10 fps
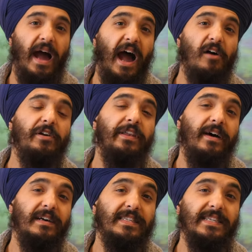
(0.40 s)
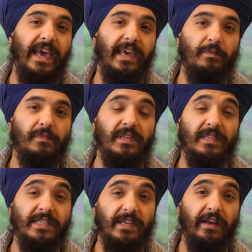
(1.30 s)
How can I escape the
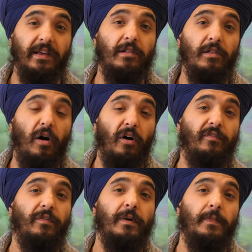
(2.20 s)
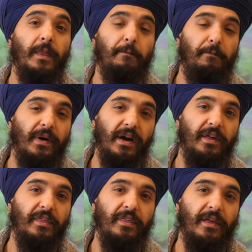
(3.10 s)
cycle of
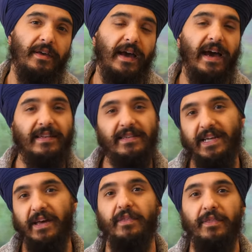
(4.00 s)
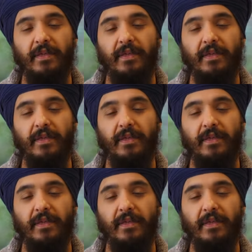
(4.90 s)
birth and death?